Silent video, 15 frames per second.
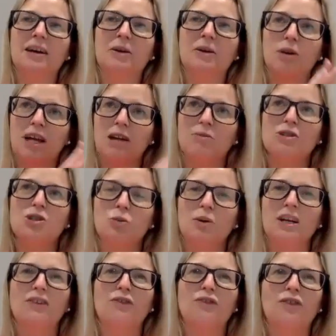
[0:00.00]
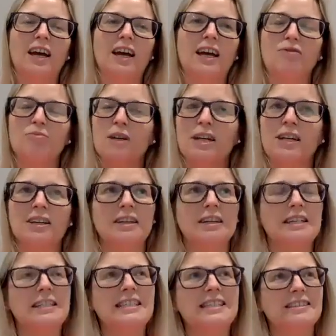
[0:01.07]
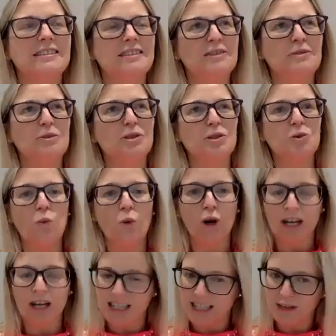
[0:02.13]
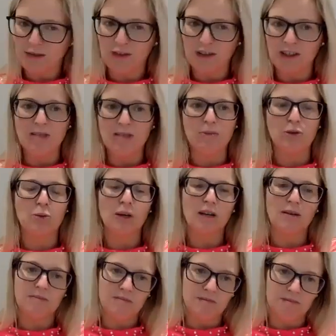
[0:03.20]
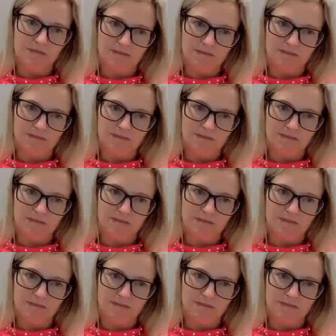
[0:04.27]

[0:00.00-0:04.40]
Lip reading: when I was 25, my goodness, there was a world of difference between